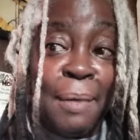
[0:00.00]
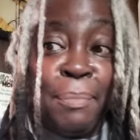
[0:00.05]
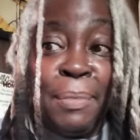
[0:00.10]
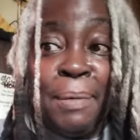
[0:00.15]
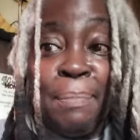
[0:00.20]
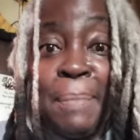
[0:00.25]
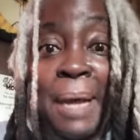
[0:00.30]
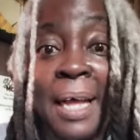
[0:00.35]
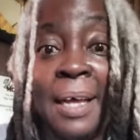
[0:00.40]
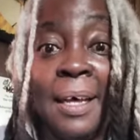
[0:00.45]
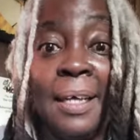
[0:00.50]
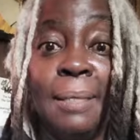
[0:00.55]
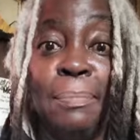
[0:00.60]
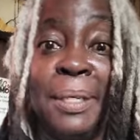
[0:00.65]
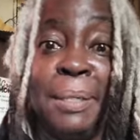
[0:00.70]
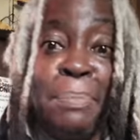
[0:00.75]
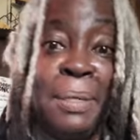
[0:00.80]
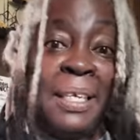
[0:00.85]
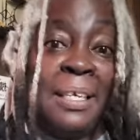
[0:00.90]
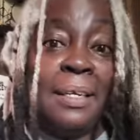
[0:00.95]
But my
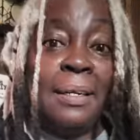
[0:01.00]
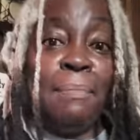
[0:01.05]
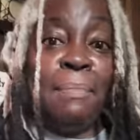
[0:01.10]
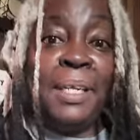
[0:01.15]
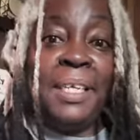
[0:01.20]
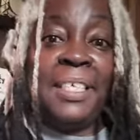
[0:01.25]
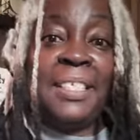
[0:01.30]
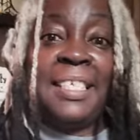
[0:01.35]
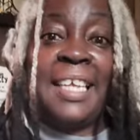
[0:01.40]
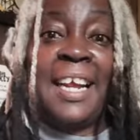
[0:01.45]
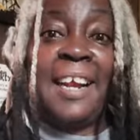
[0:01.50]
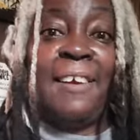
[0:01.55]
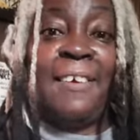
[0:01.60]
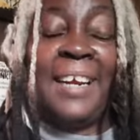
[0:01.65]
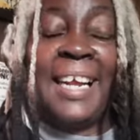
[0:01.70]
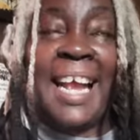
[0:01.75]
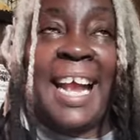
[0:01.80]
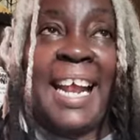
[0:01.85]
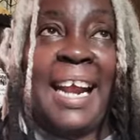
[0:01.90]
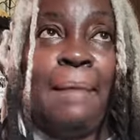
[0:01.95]
hubby being in the military,
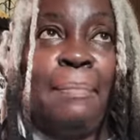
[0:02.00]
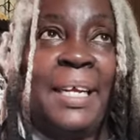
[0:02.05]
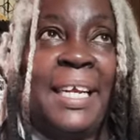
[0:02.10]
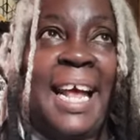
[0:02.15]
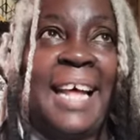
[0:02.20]
and I mean,